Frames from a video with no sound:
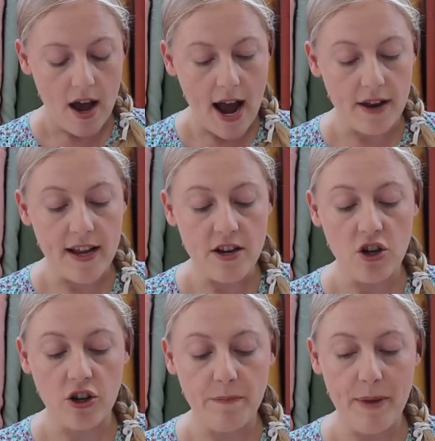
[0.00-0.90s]
And then
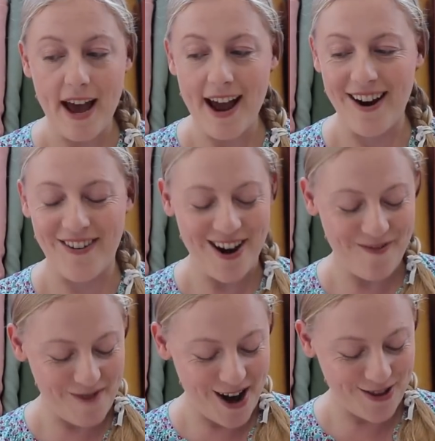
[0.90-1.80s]
you could pair
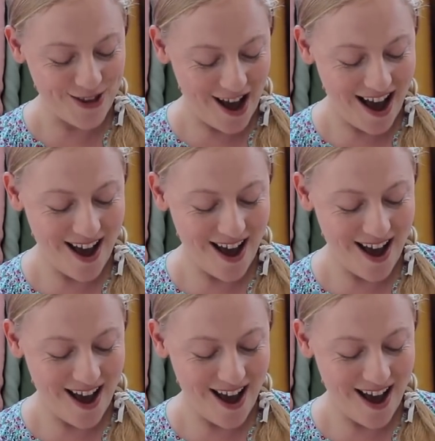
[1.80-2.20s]
it with